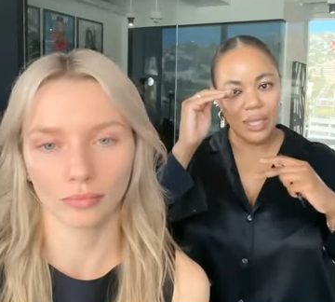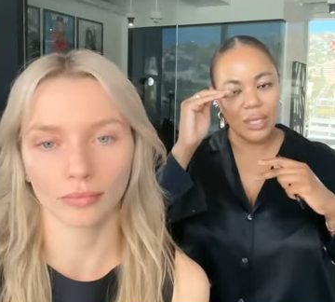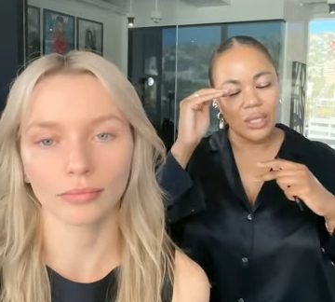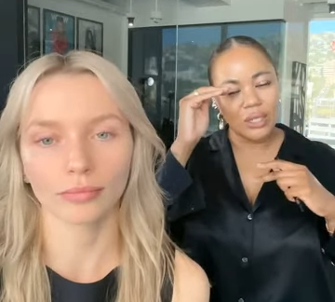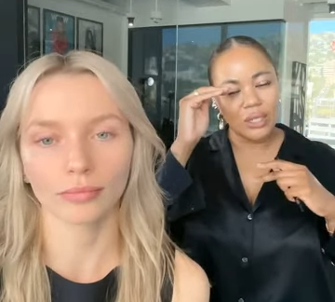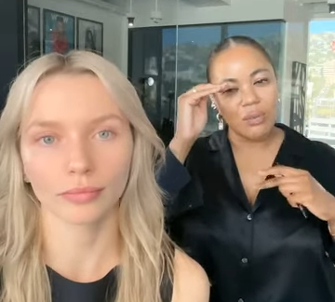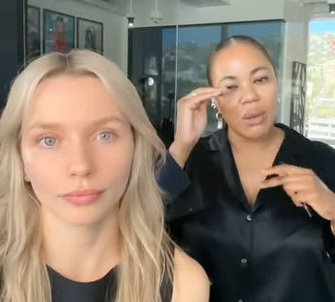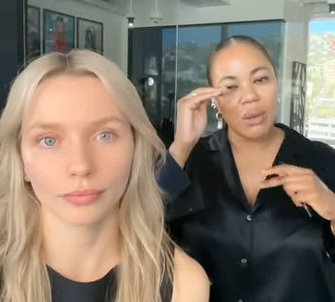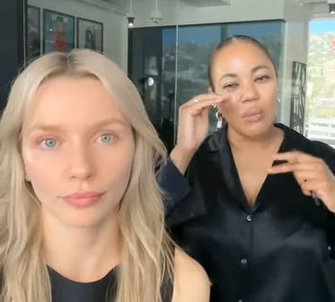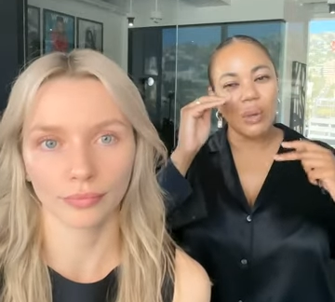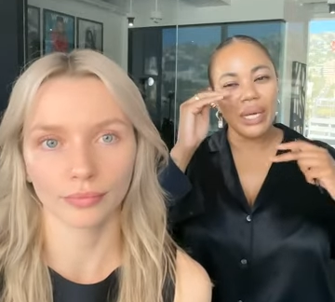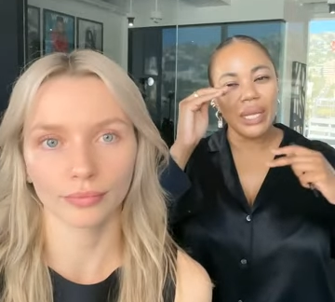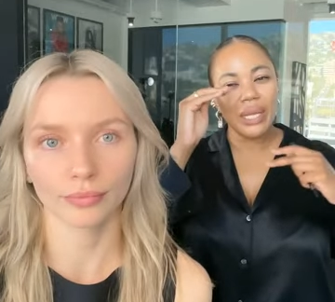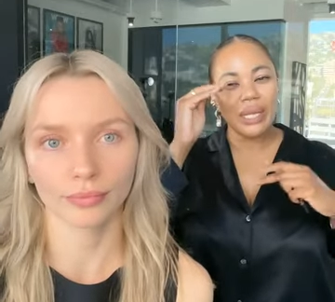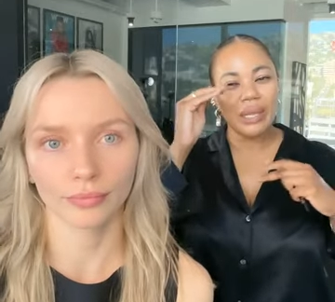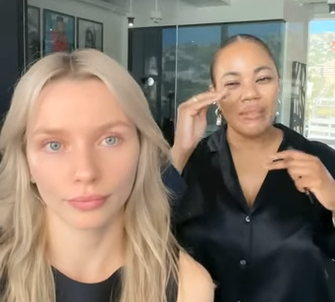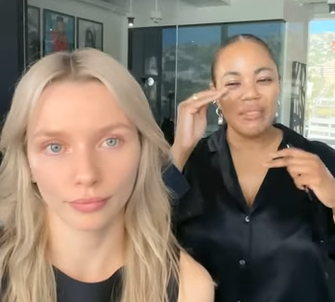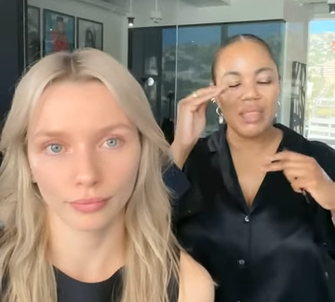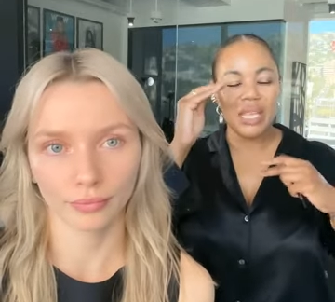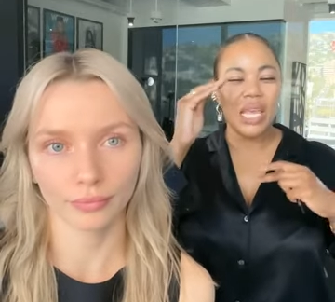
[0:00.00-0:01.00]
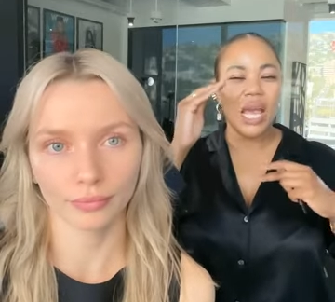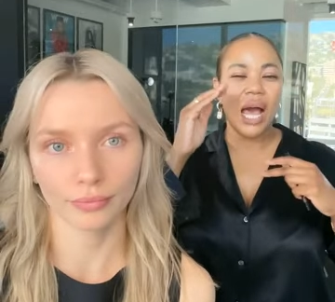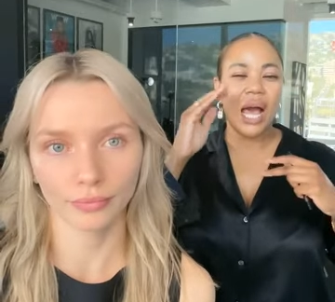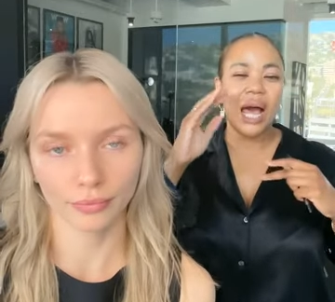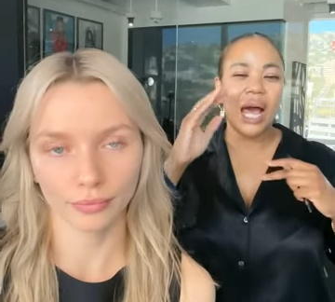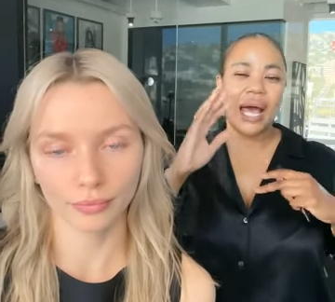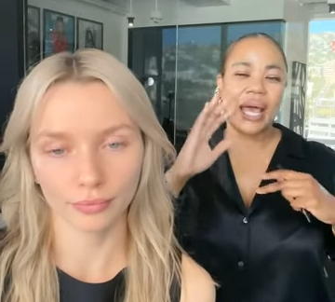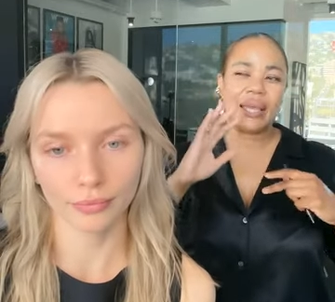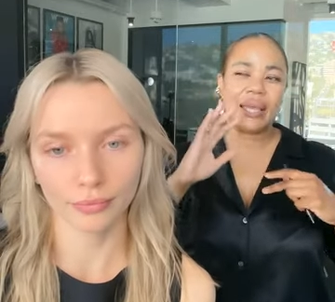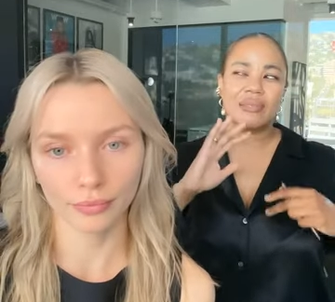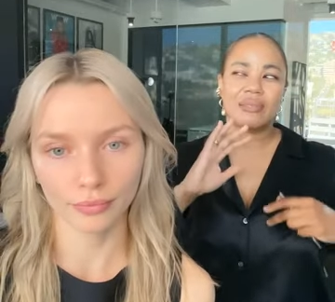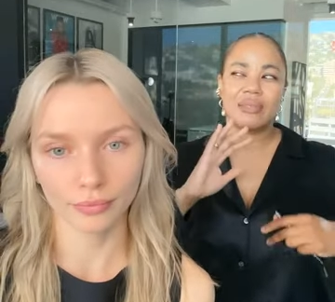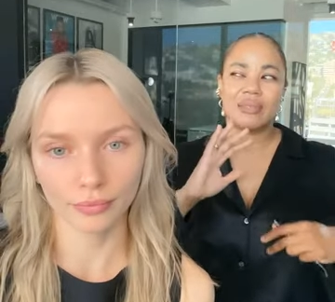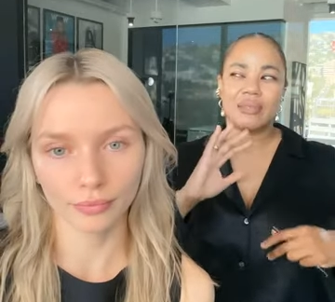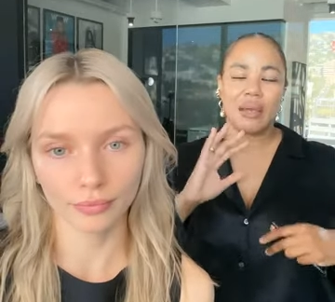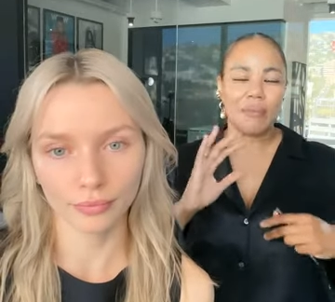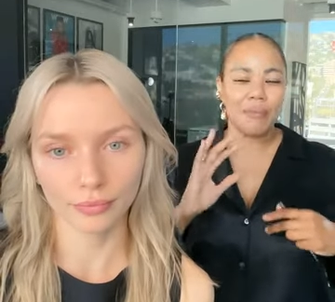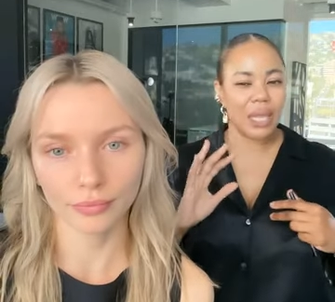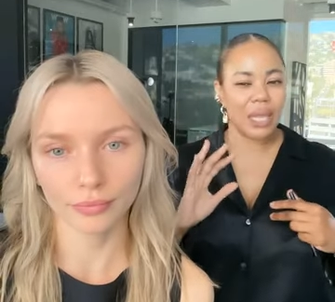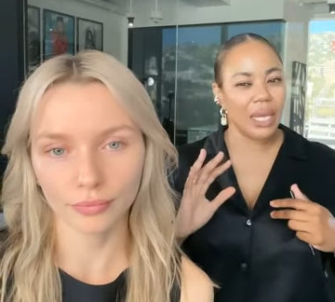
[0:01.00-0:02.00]
Speaker 1: so I want to give the eye
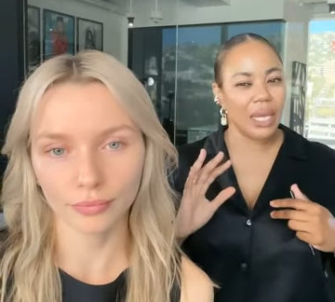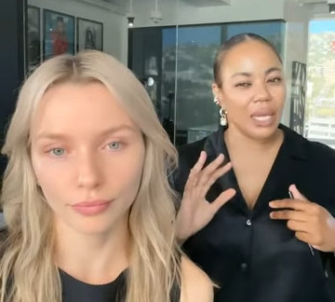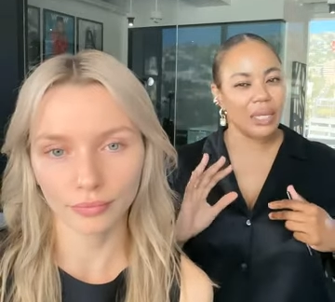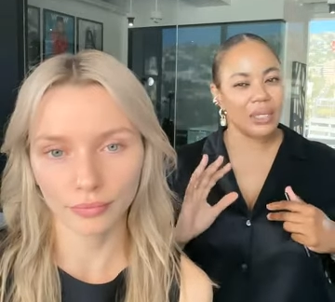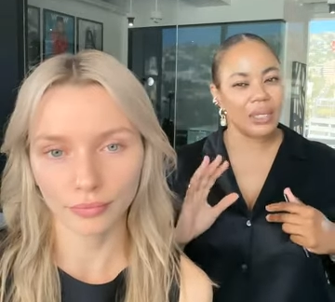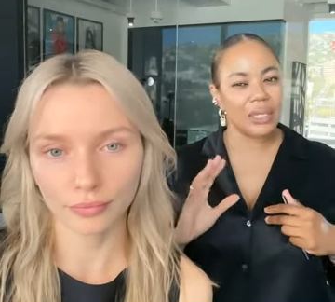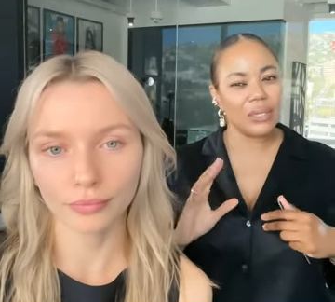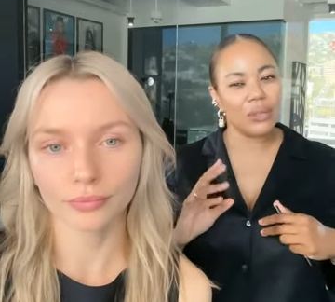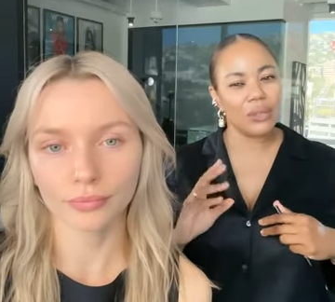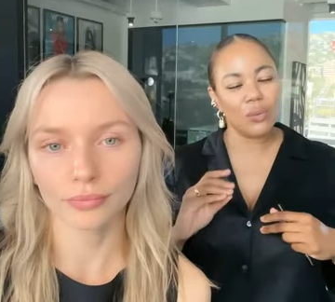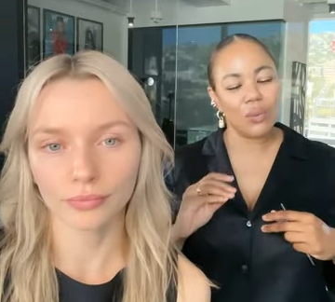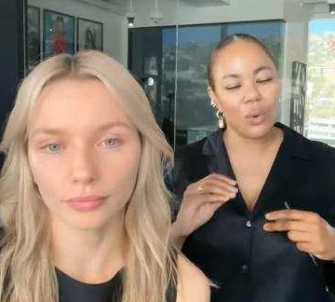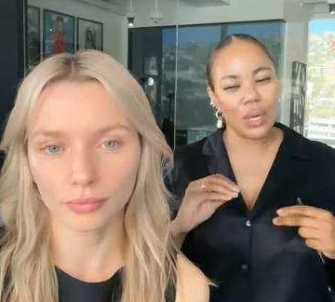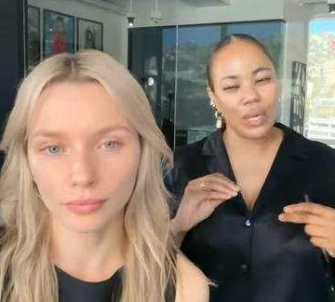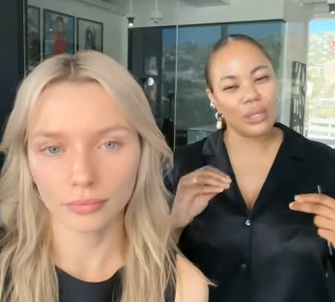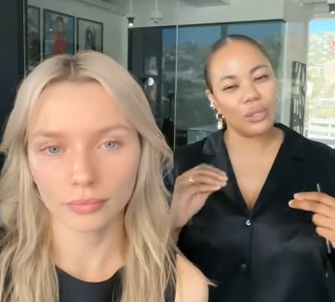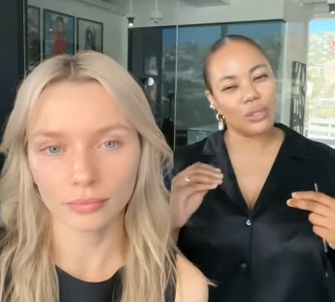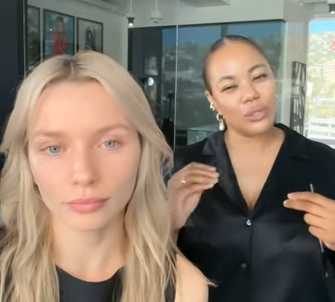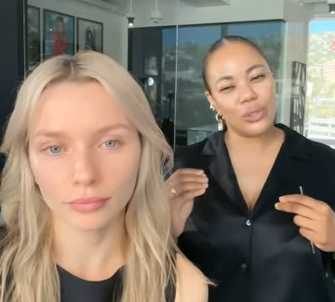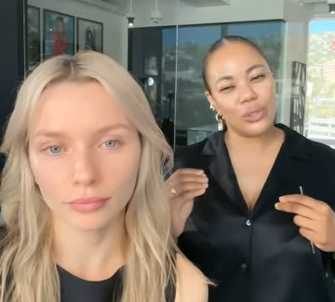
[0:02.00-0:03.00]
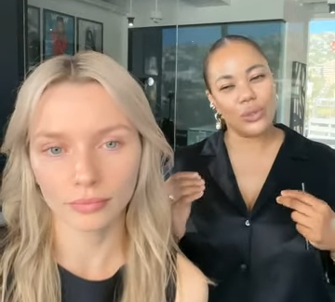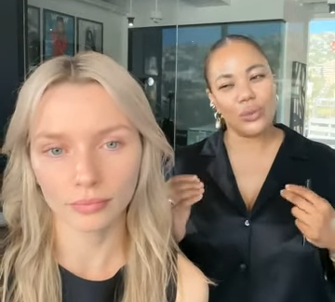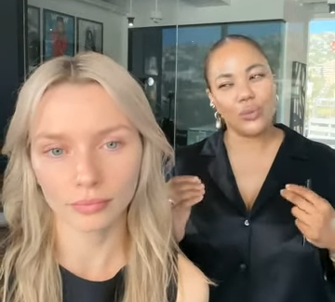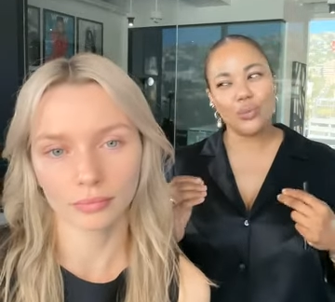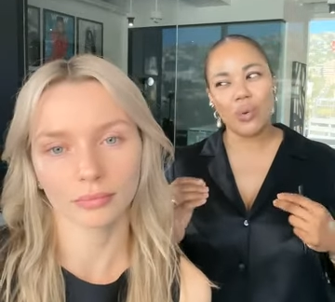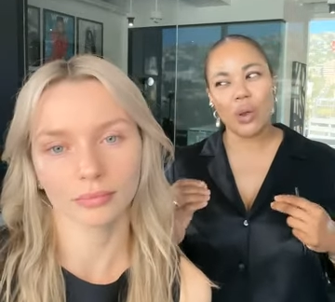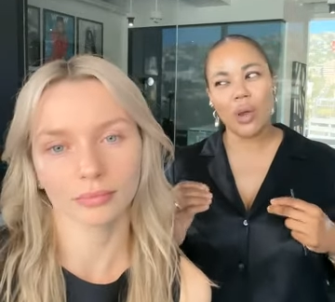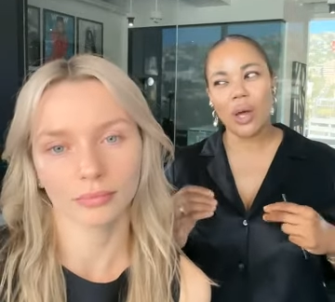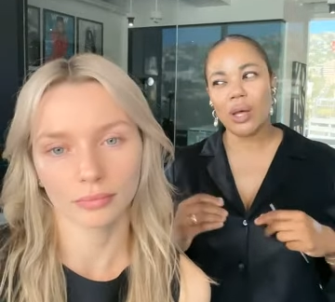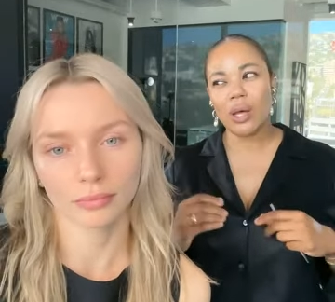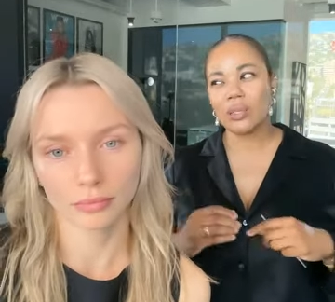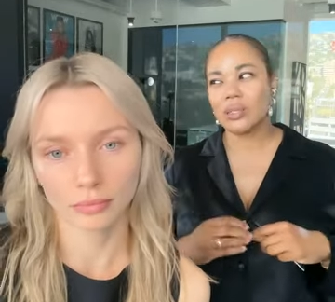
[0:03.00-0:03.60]
something because I don't want it too raw.